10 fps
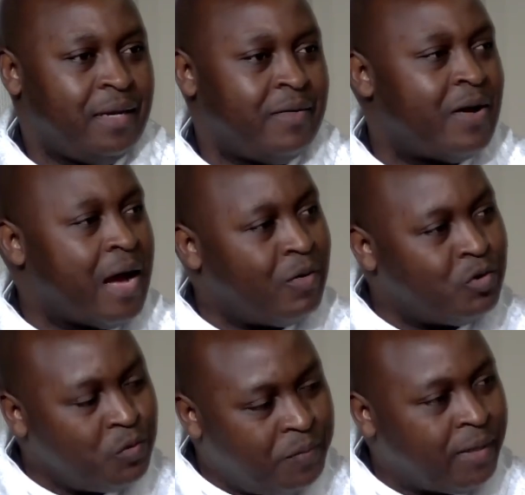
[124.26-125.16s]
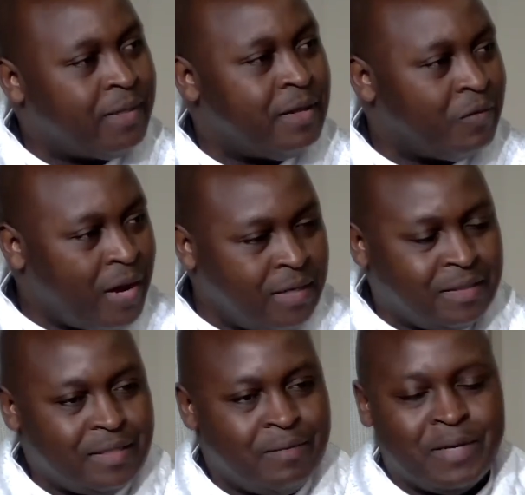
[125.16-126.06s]
He knew how to pick the
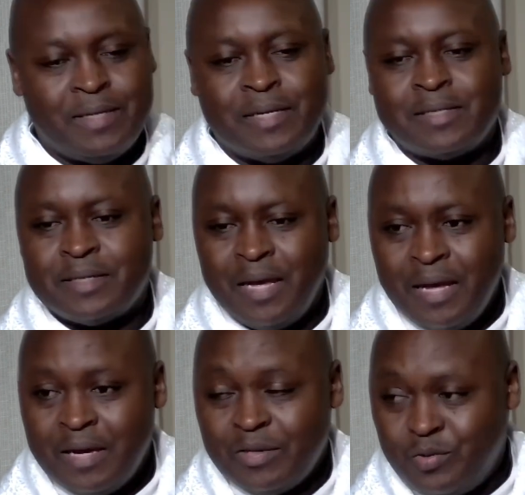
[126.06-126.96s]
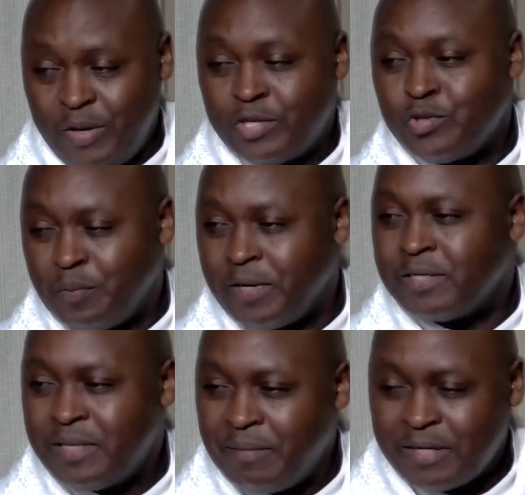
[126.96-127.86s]
right images to
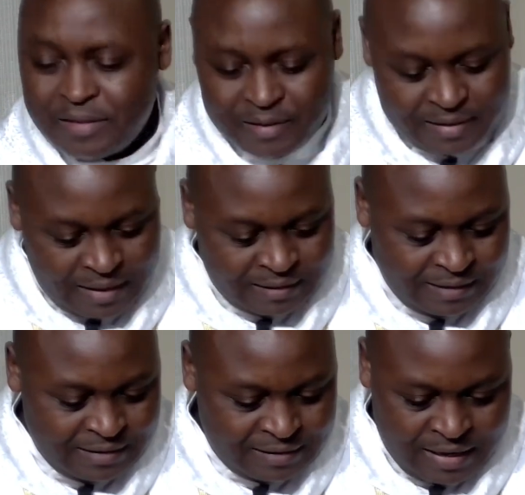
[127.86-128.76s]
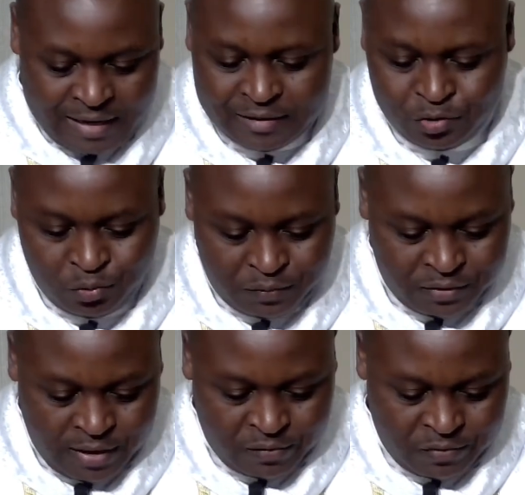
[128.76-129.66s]
express the message that he desired to
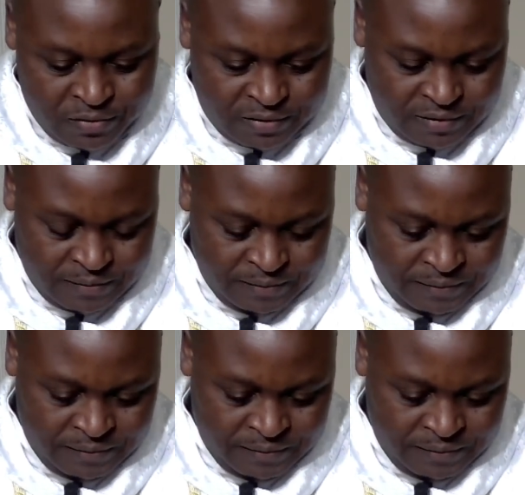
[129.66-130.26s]
put across.